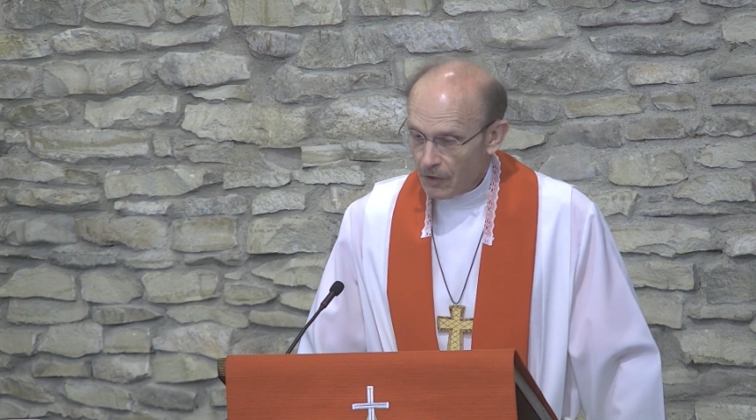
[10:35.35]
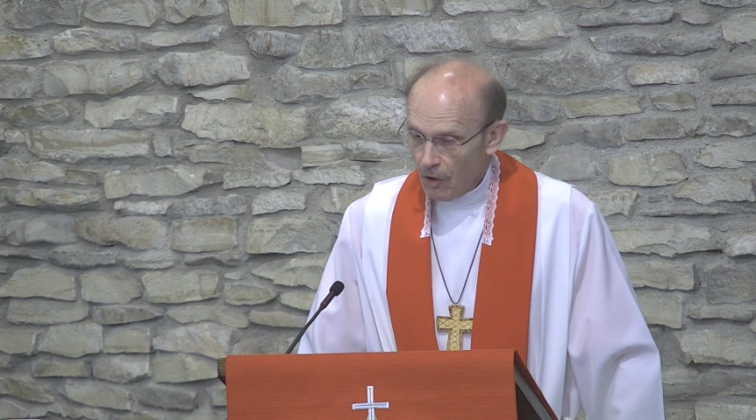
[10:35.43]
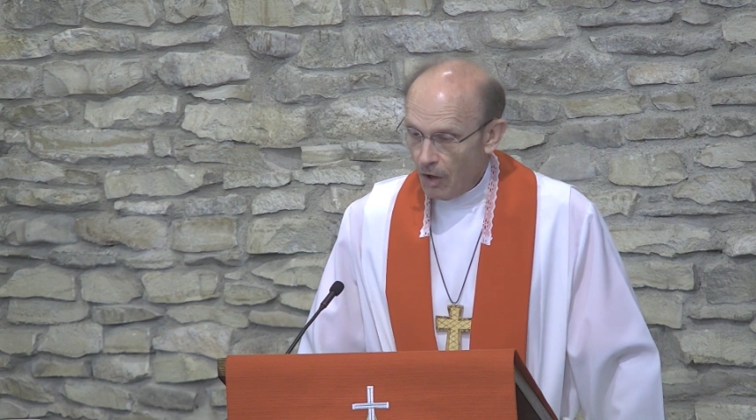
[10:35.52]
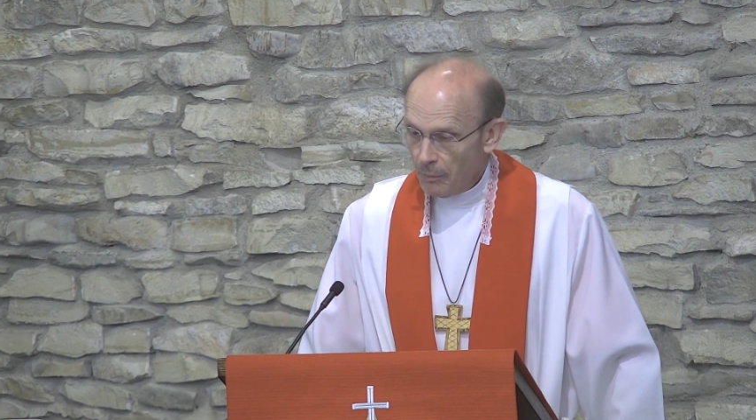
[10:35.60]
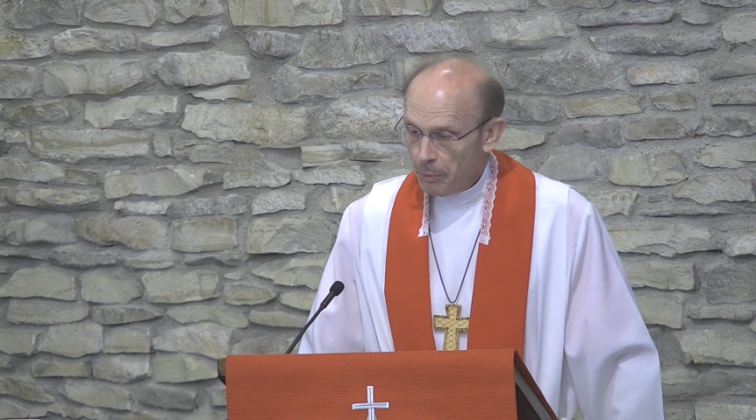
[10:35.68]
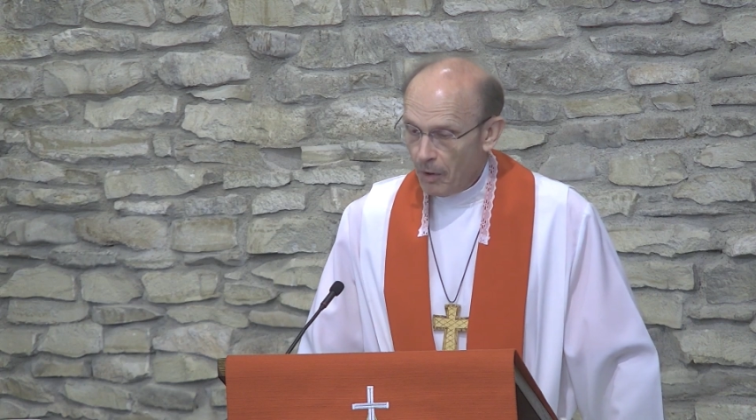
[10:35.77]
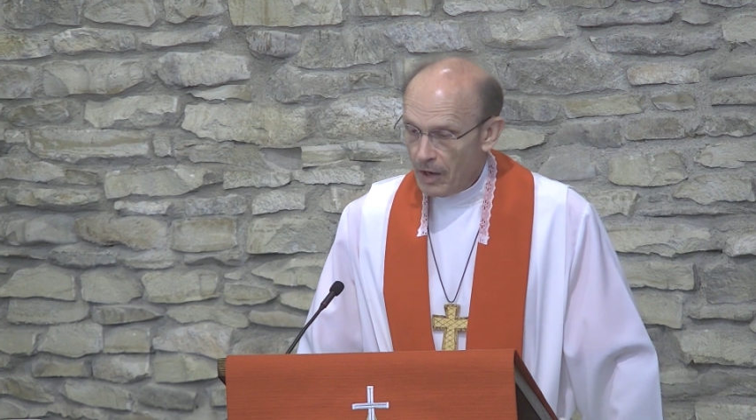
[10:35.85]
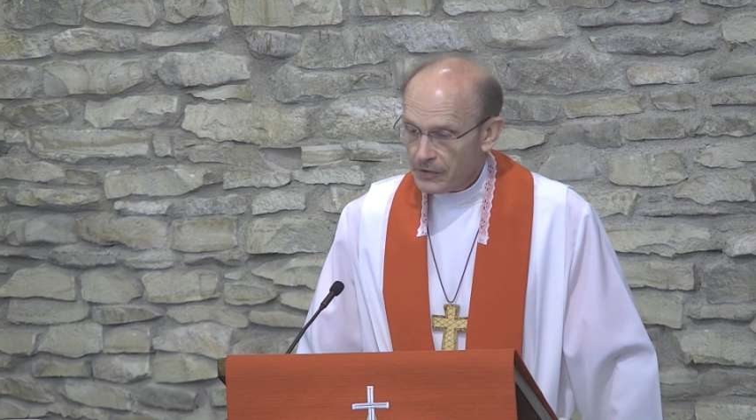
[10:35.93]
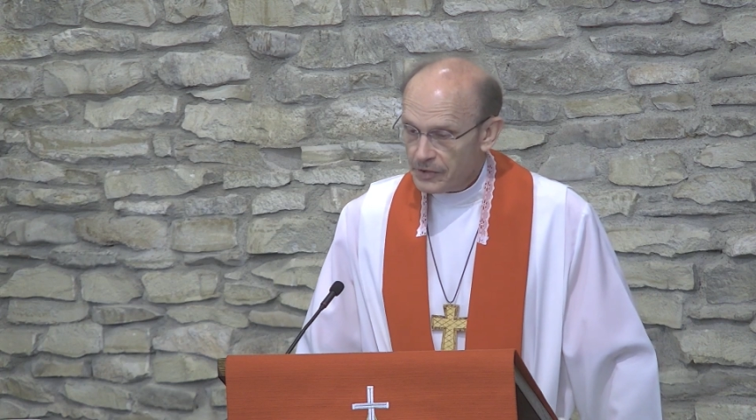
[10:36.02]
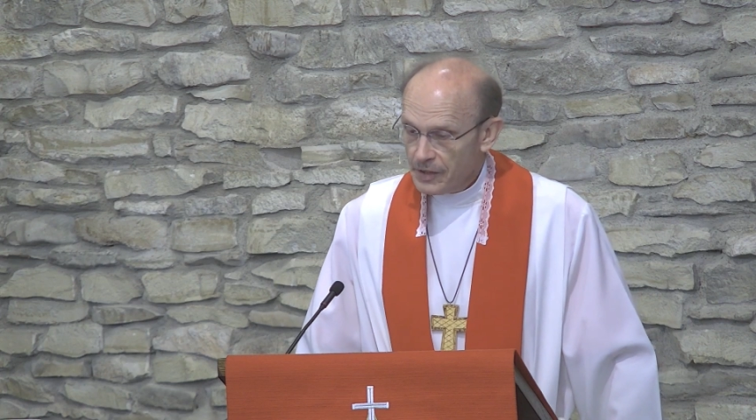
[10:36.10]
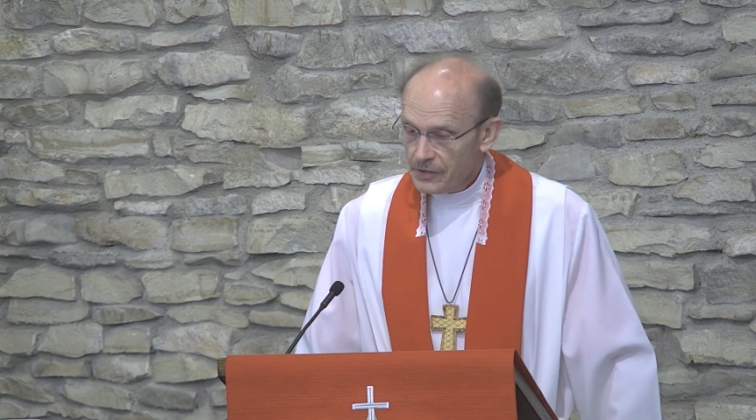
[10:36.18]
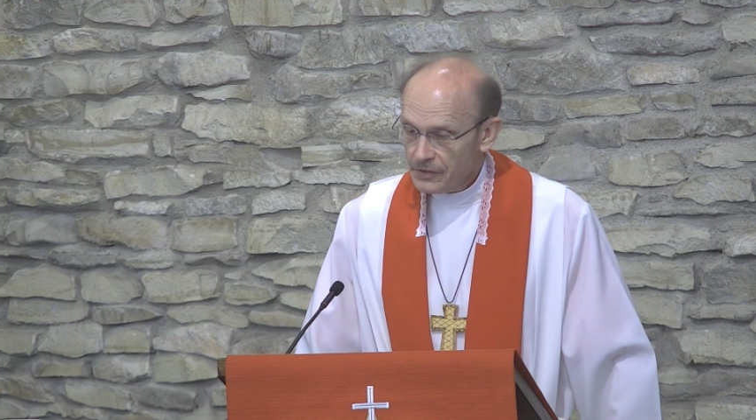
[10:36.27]
the call
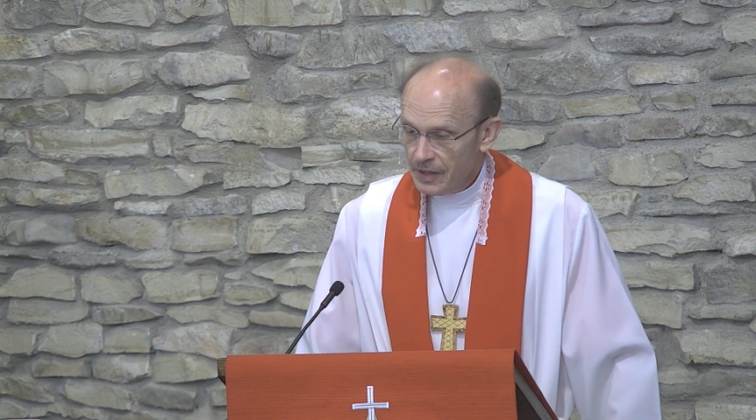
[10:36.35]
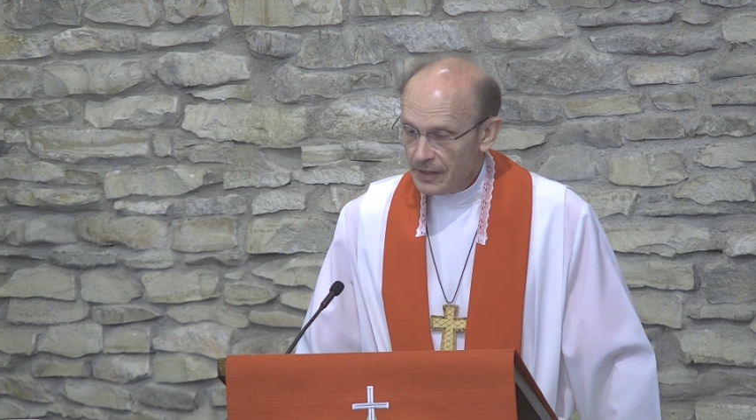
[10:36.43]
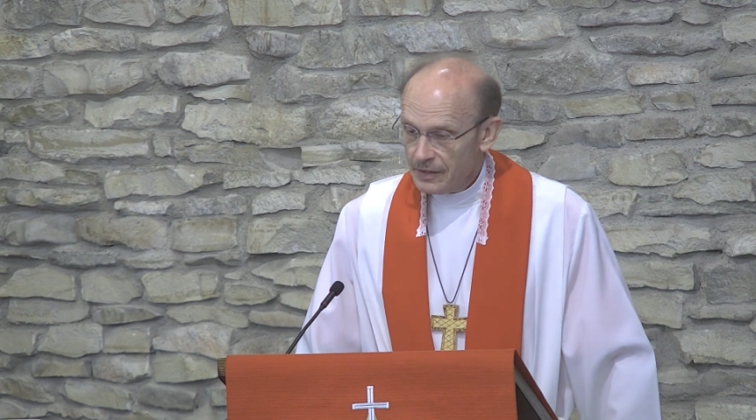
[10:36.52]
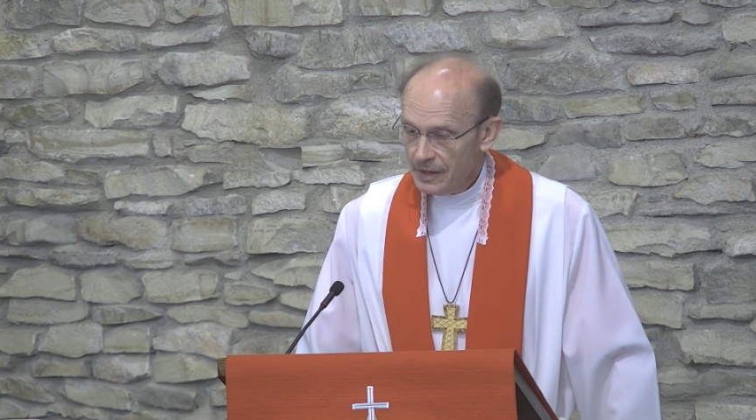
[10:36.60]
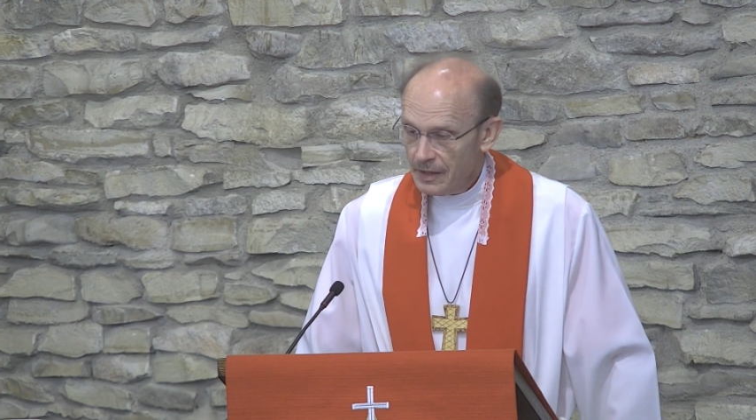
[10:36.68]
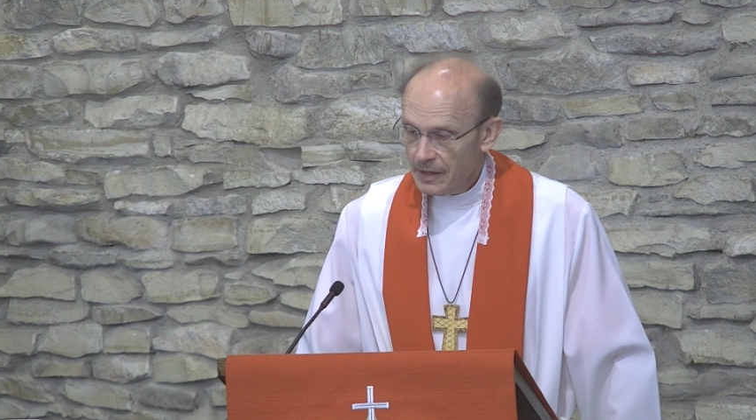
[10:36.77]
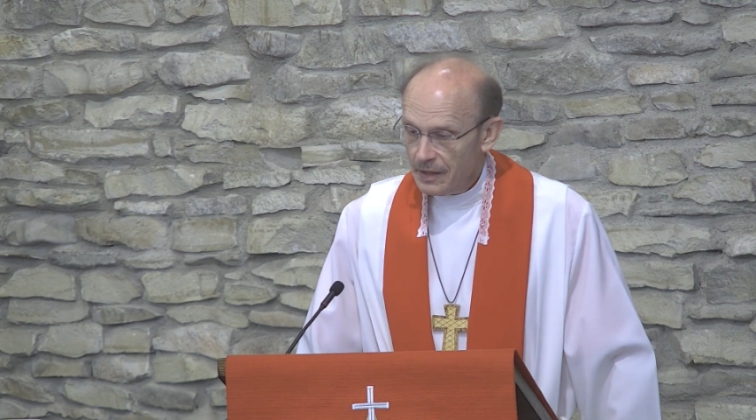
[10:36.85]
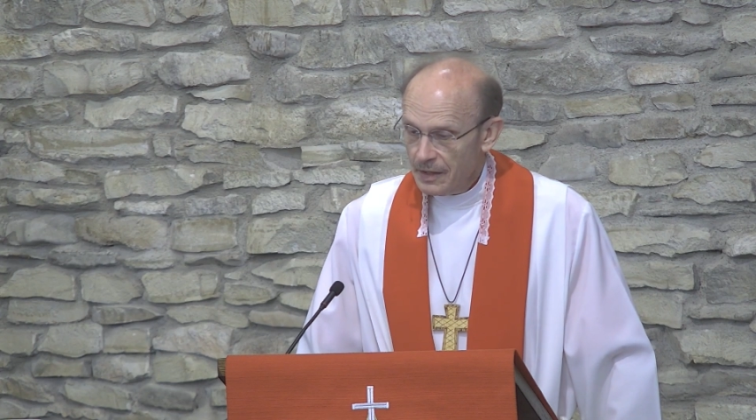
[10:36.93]
process and,